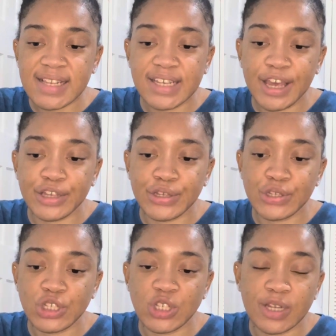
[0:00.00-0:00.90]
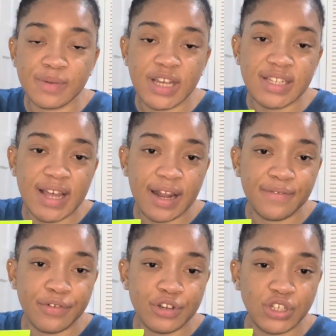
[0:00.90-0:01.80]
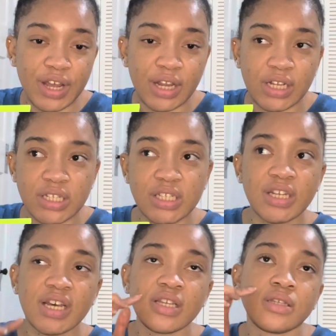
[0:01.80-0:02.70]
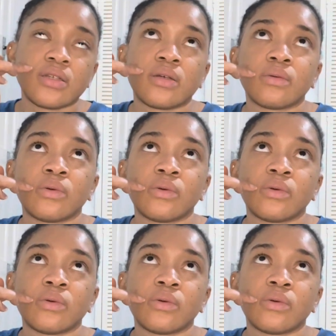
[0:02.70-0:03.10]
to get used to sometimes the aloe vera gel does